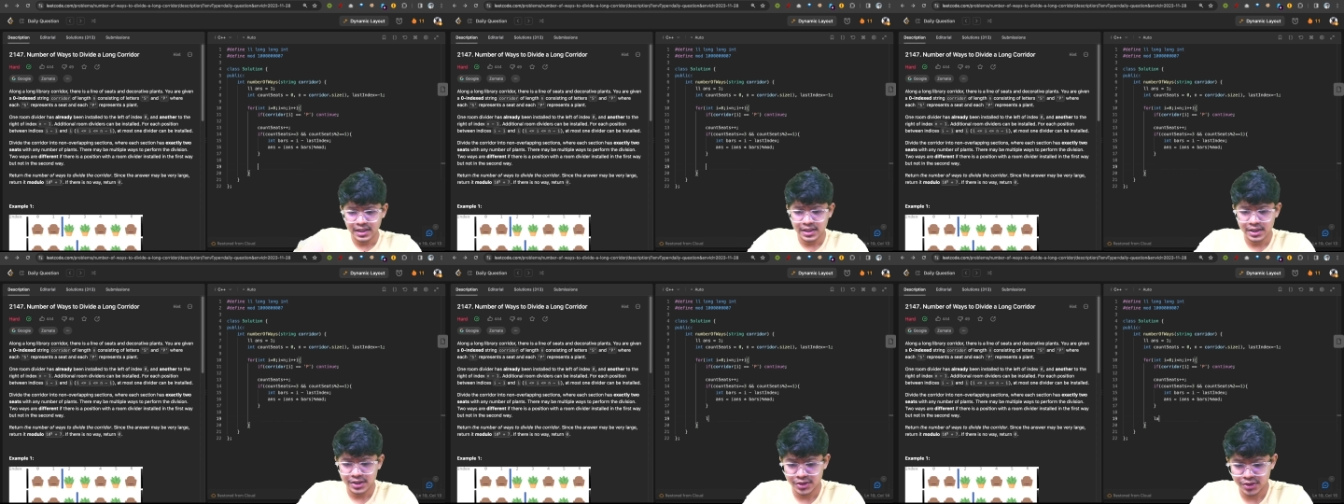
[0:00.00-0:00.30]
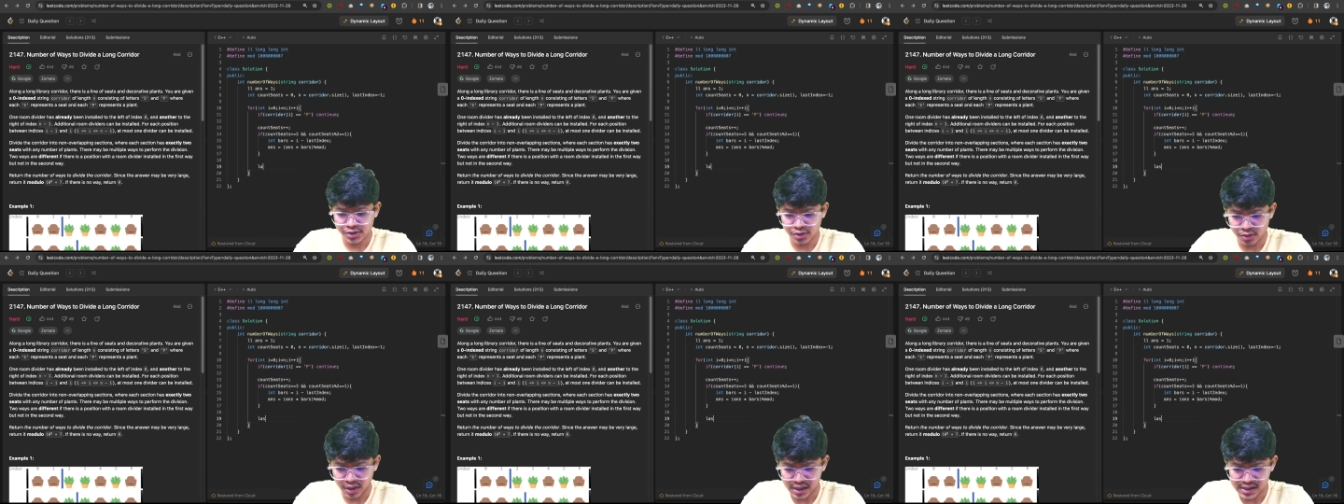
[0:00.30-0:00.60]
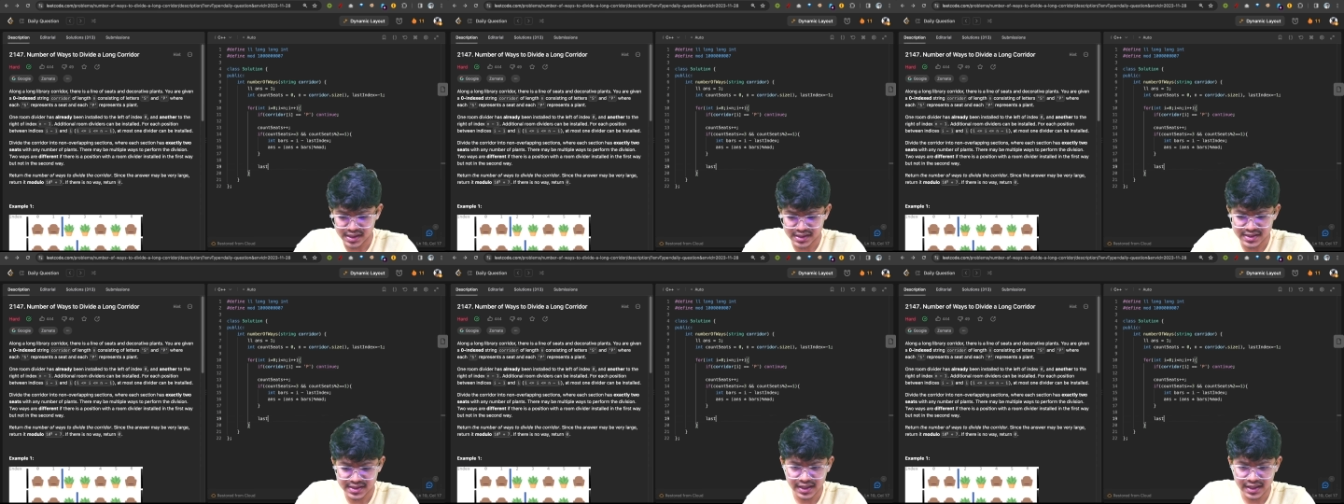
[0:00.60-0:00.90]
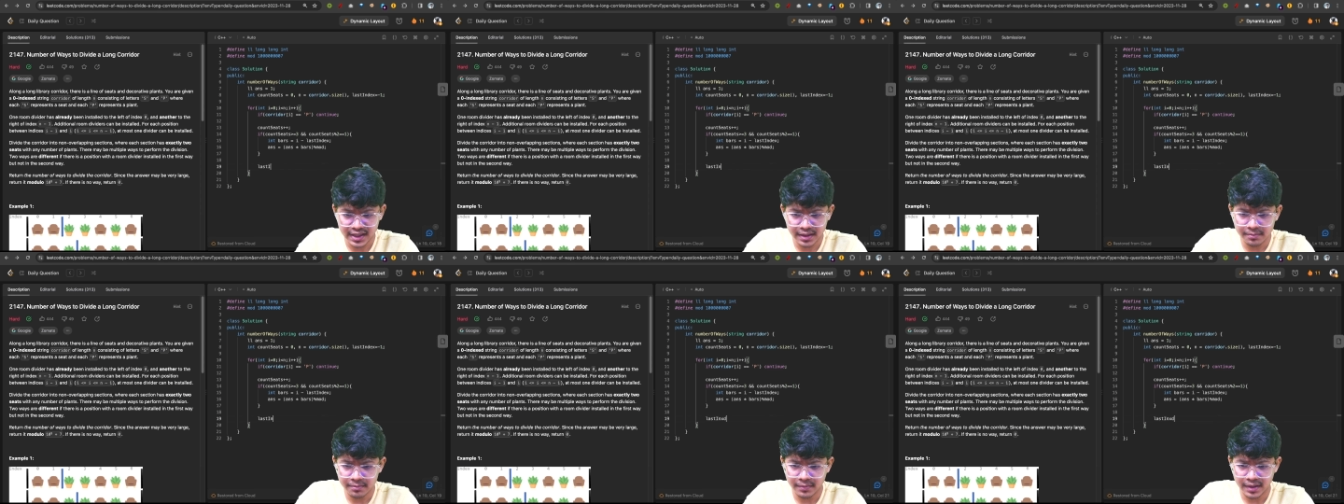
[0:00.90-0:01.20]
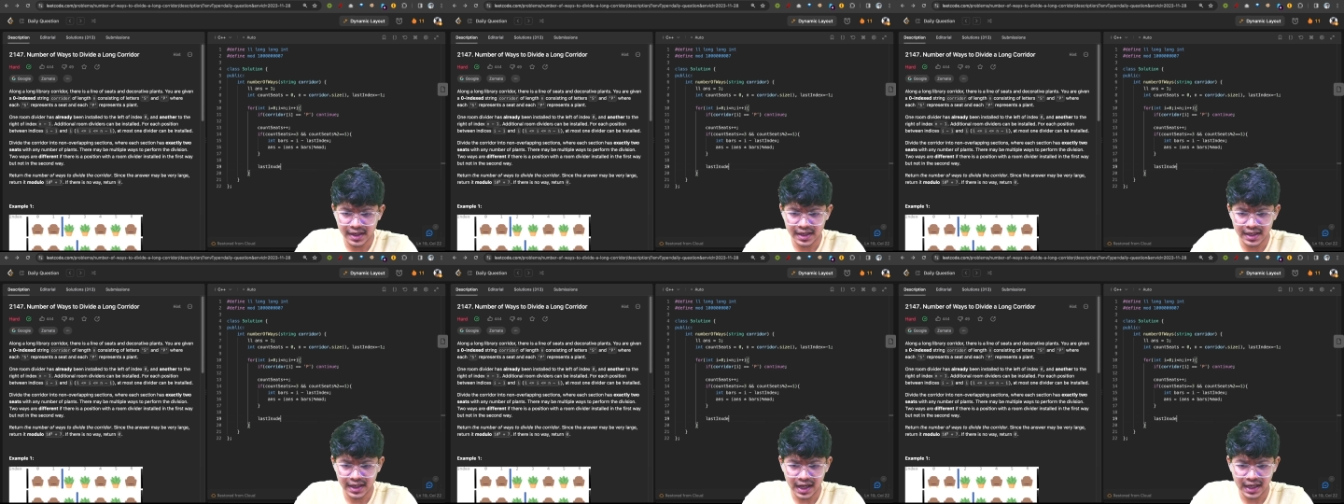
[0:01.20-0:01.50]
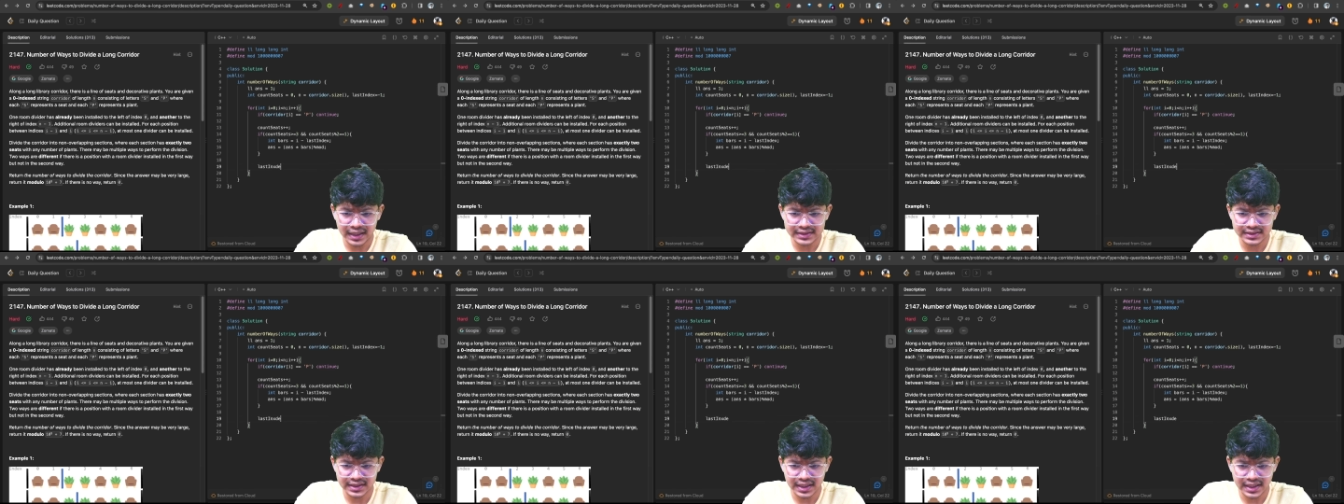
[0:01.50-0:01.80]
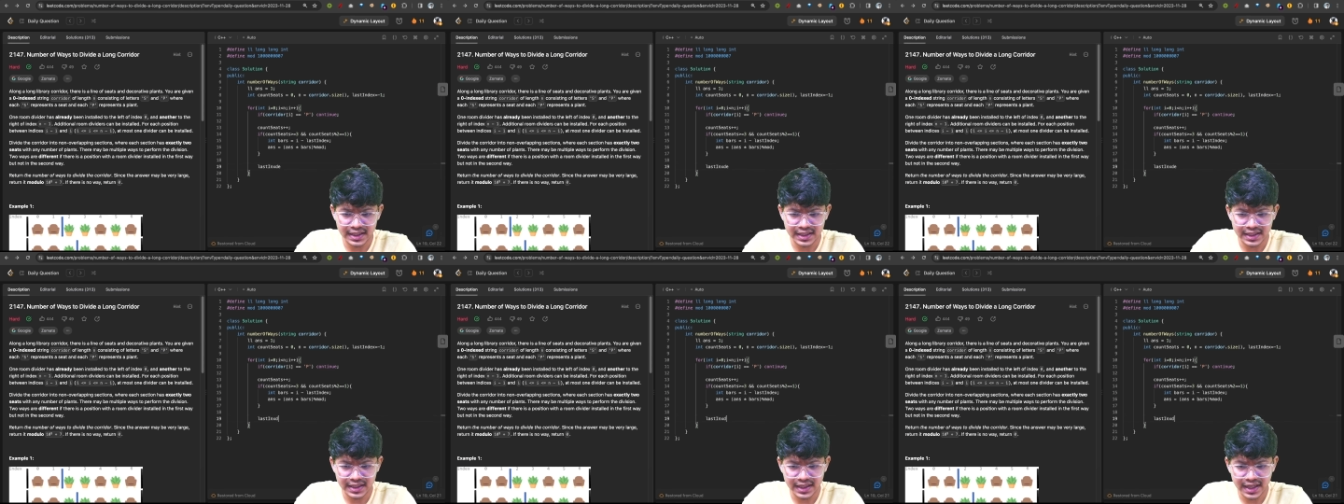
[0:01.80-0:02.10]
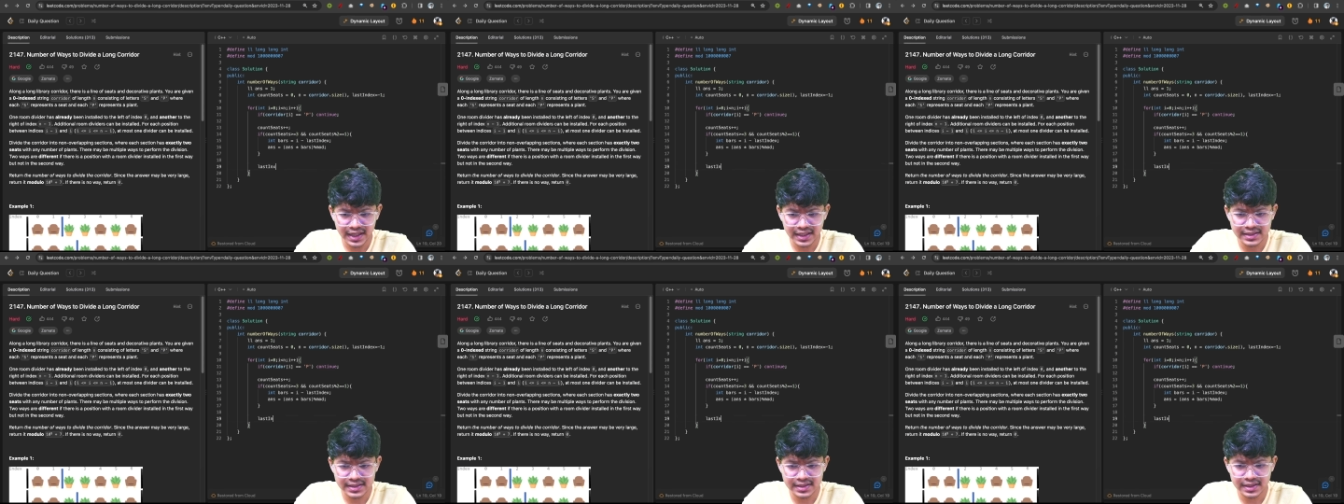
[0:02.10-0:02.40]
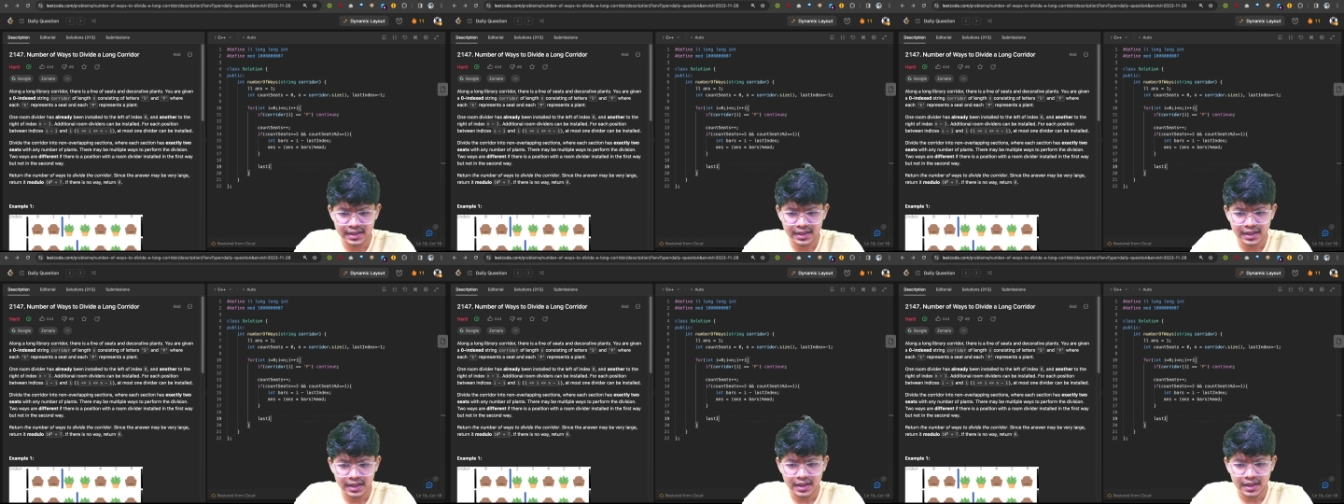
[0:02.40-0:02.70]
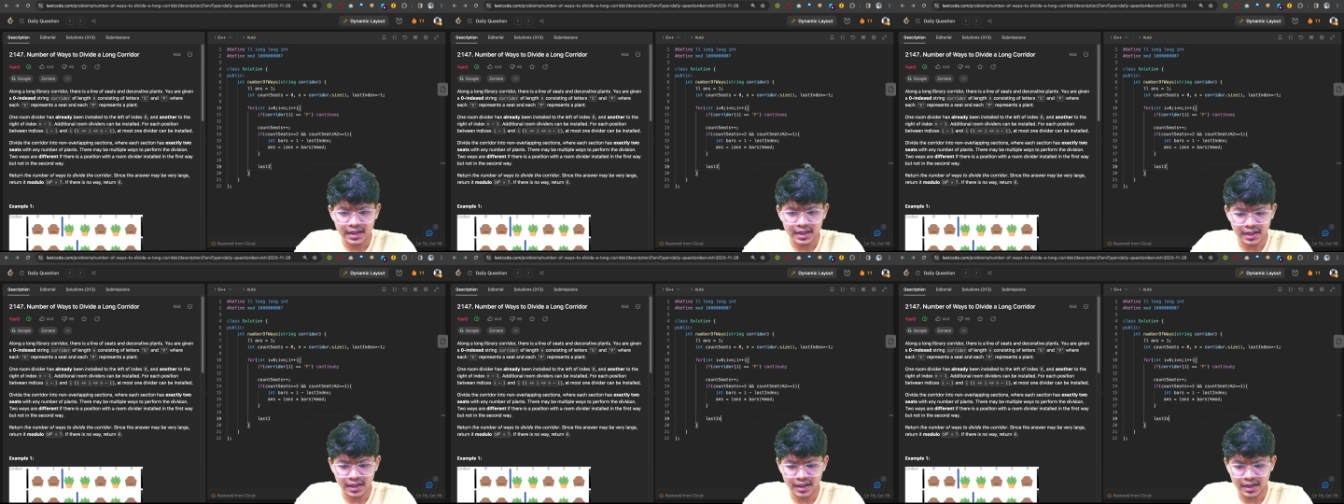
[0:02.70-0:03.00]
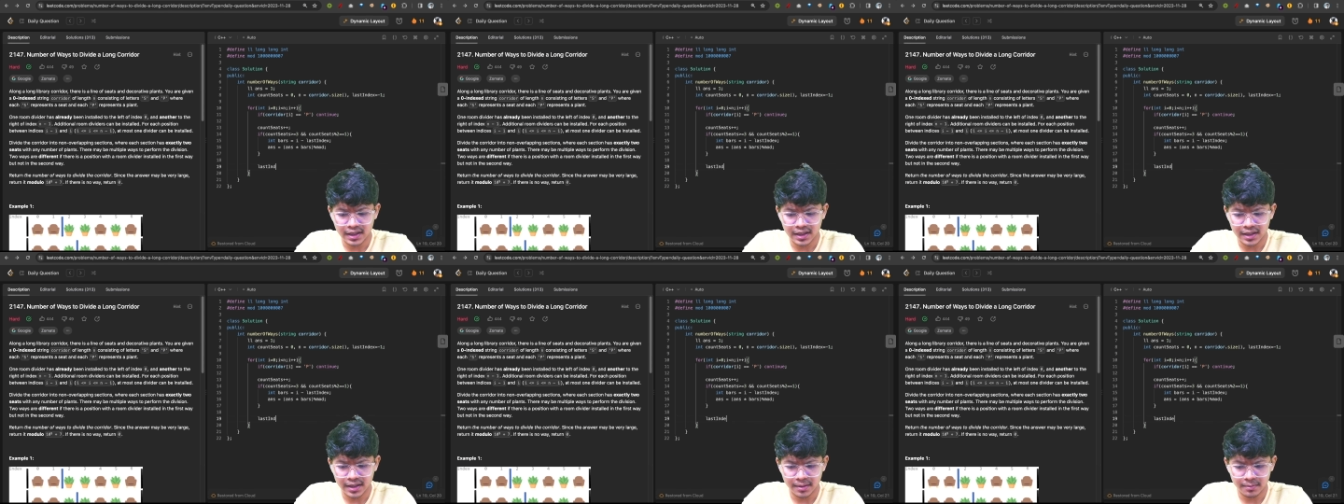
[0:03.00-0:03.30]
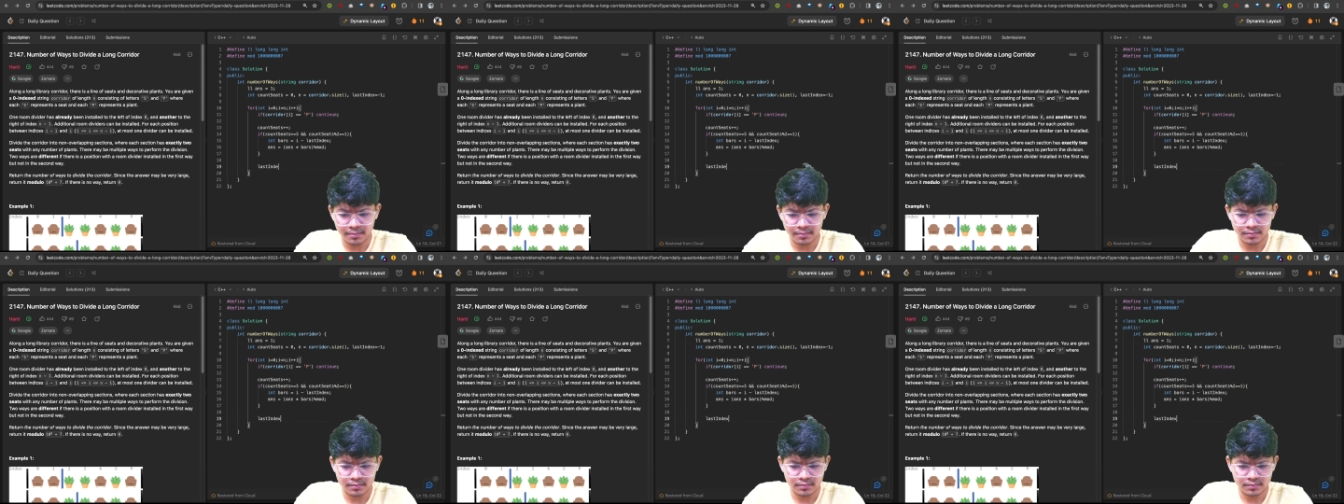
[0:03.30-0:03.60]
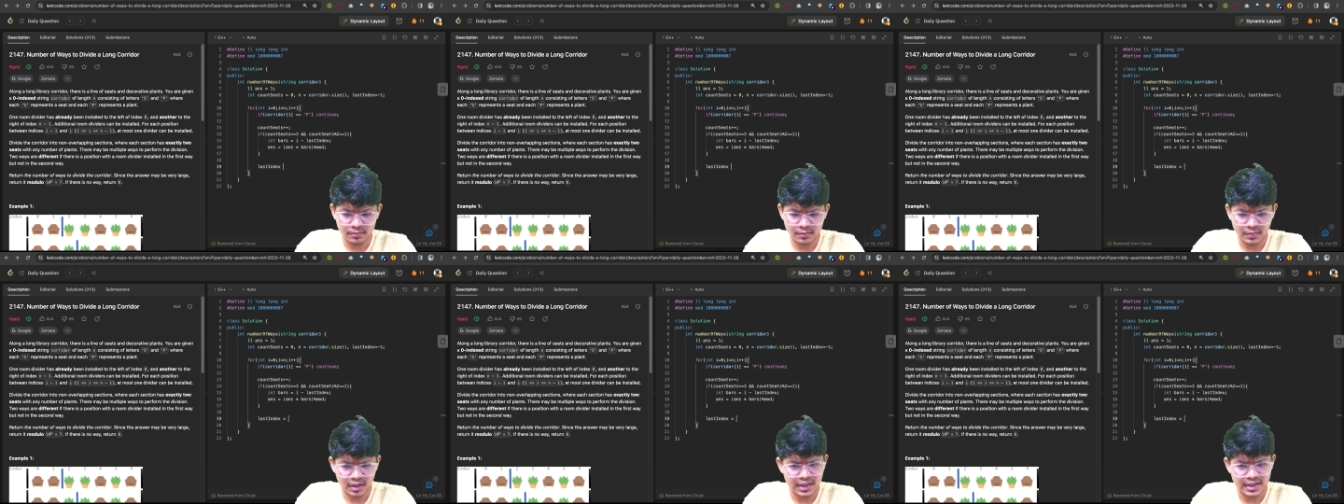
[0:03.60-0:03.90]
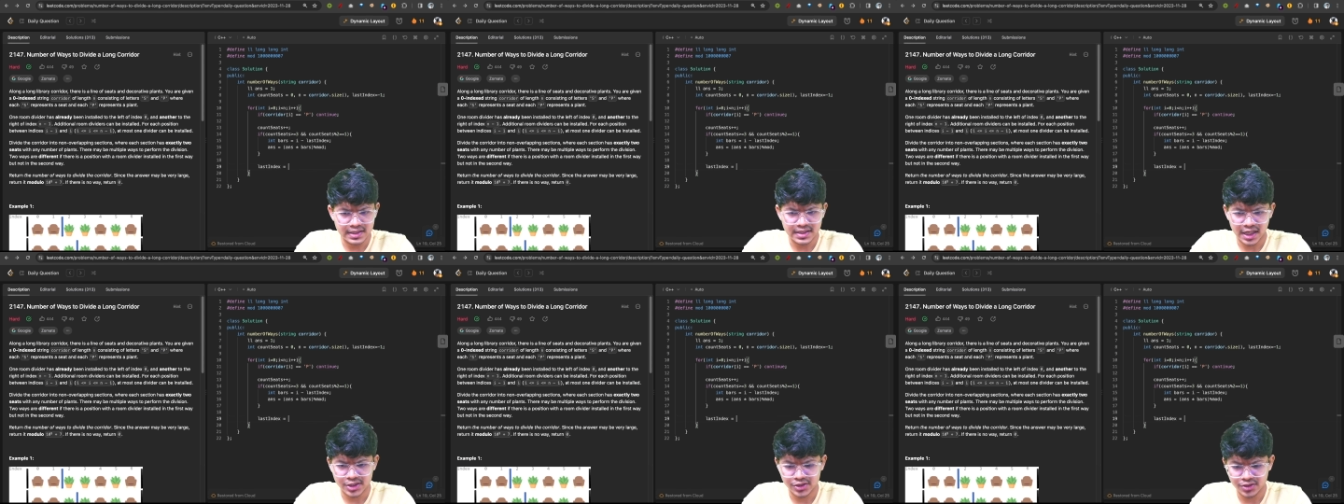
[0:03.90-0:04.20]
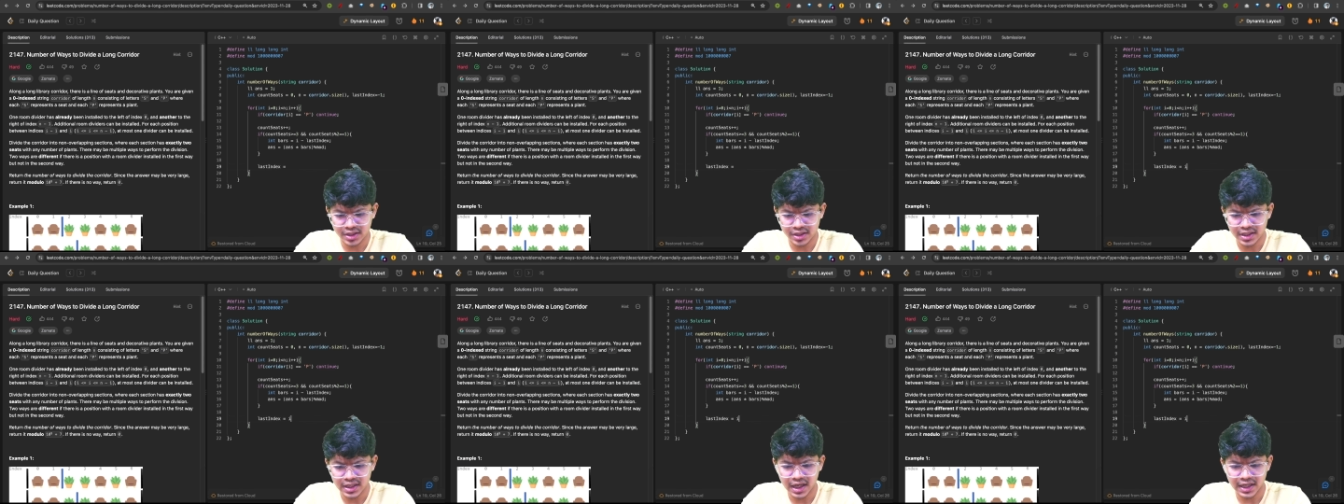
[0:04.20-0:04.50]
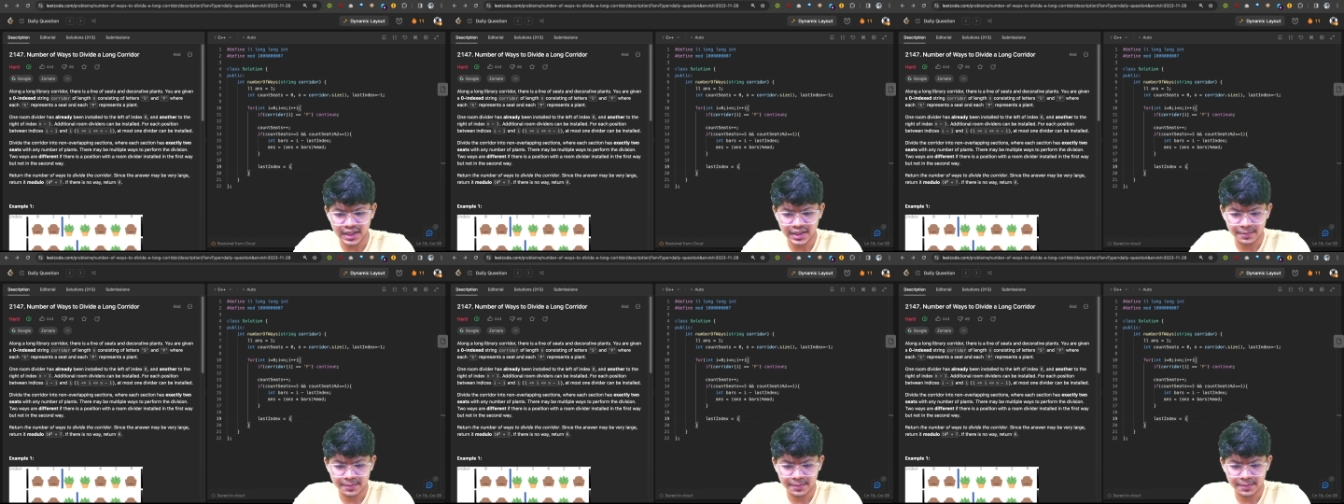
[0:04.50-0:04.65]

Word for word: So I'll just say my last index is actually I,